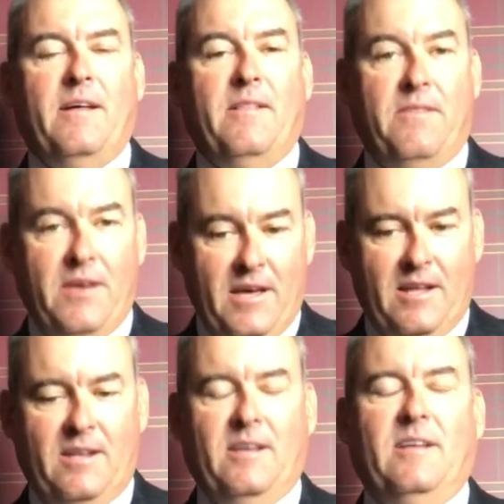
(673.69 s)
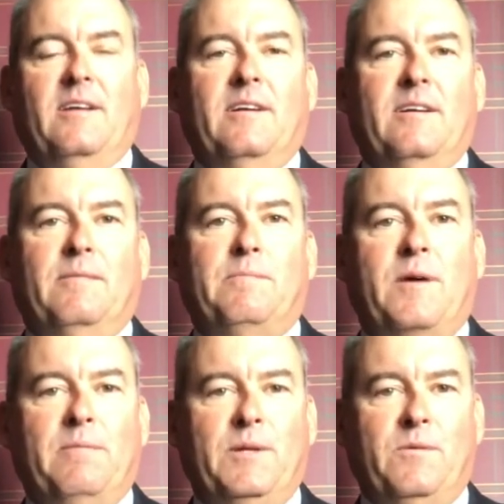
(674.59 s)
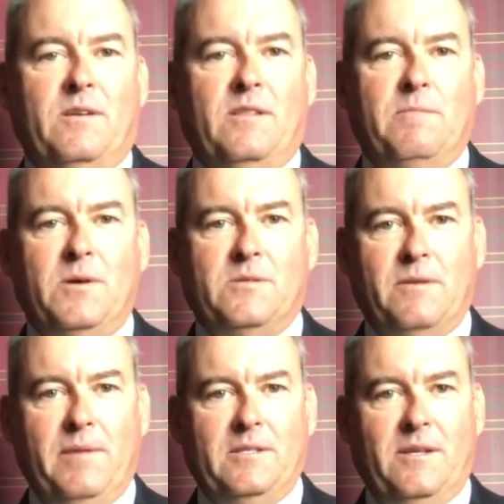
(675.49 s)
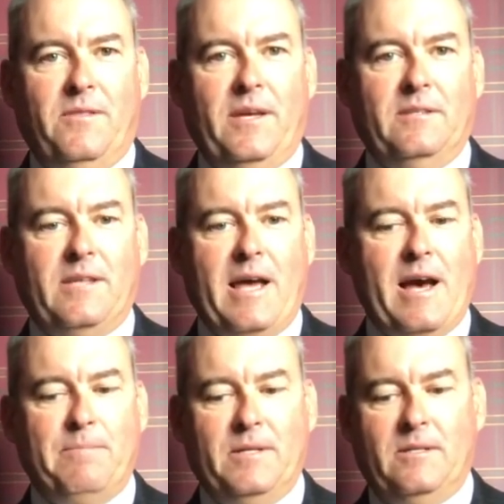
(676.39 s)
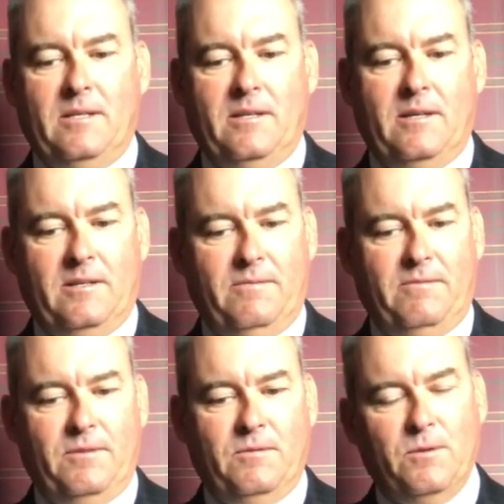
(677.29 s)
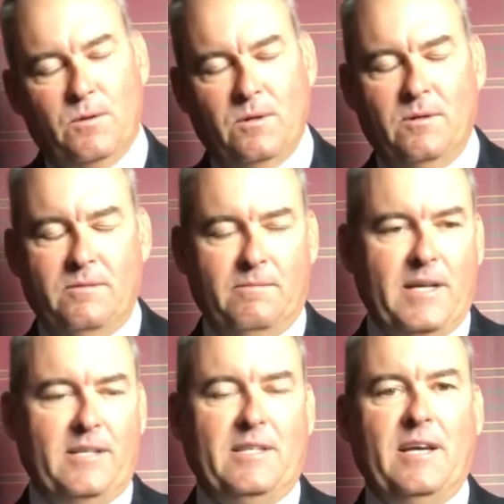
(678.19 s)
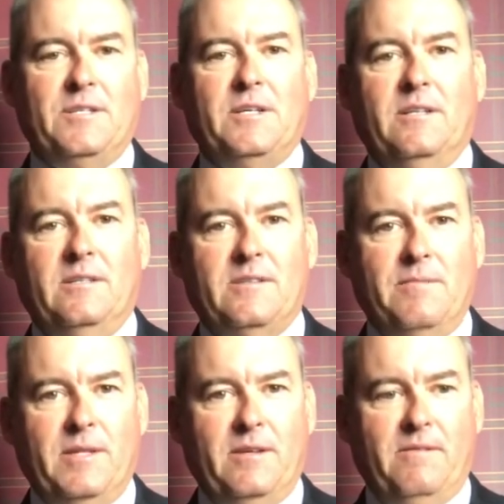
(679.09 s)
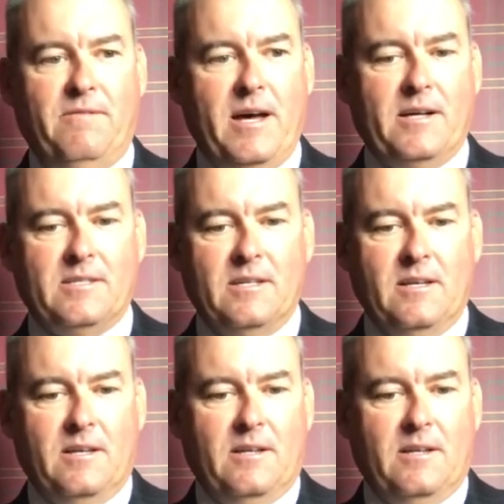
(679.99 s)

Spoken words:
Then, probably one of the most amazing things happened, and if you Google meditation and some of the effects,